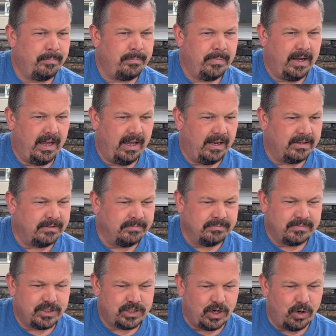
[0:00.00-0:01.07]
And
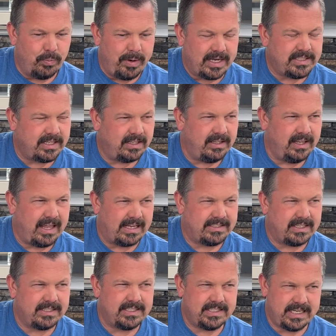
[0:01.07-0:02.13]
so basically that's
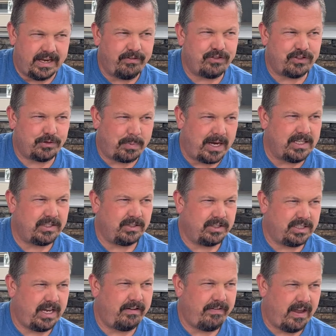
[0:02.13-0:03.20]
a safe space or
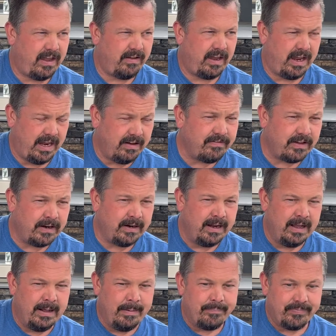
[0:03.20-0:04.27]
safe haven
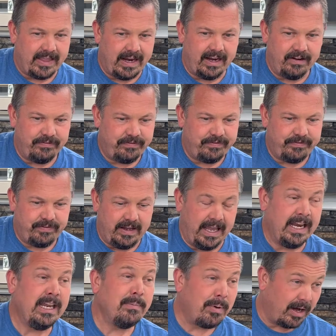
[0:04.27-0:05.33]
that if
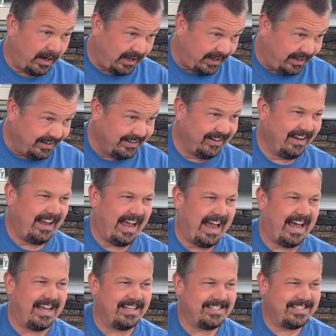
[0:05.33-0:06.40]
anybody
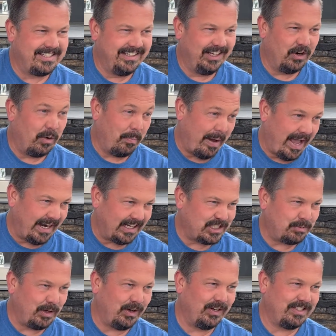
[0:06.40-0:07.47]
has, a bad
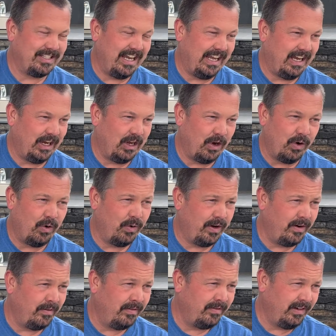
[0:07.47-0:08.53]
experience, they can go
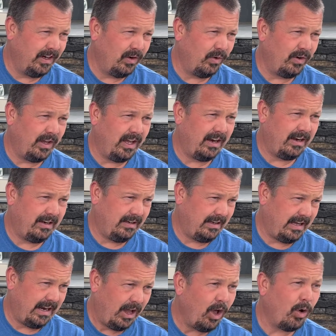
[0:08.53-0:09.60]
and,
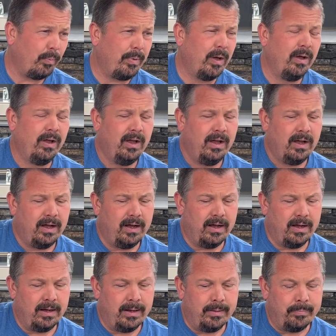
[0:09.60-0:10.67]
get help.
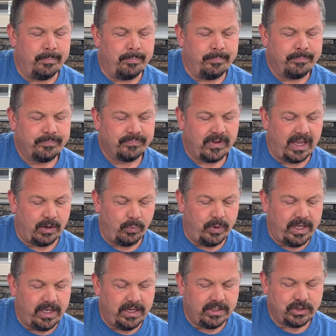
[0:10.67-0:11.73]
And
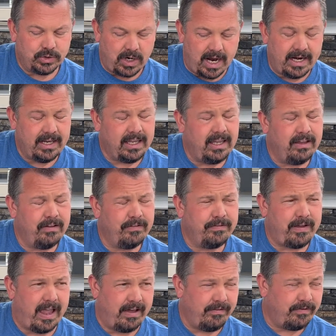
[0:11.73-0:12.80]
we try to give
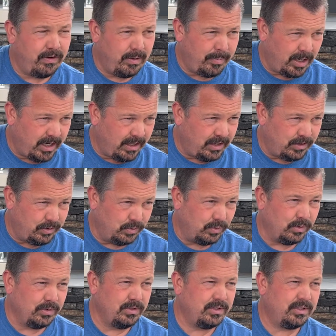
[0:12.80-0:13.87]
everybody the
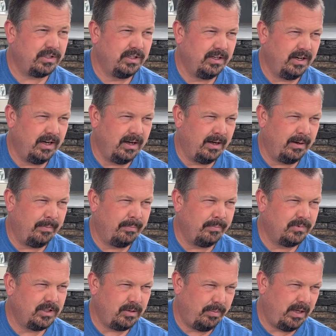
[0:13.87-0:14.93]
tools
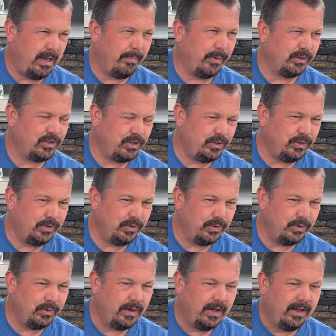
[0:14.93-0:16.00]
to be able to